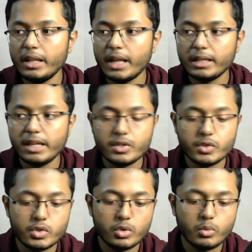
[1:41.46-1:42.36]
in that
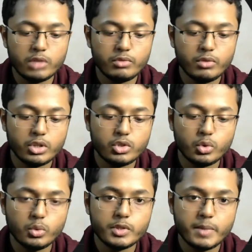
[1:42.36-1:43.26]
case, what we want
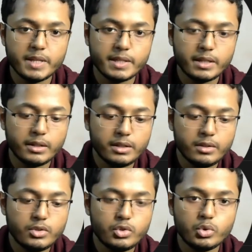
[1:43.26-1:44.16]
to do is
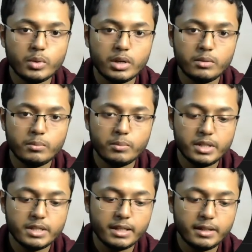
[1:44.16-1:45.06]
basically do one
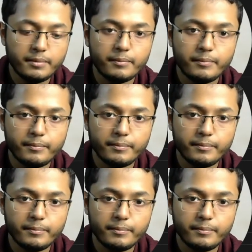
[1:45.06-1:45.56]
println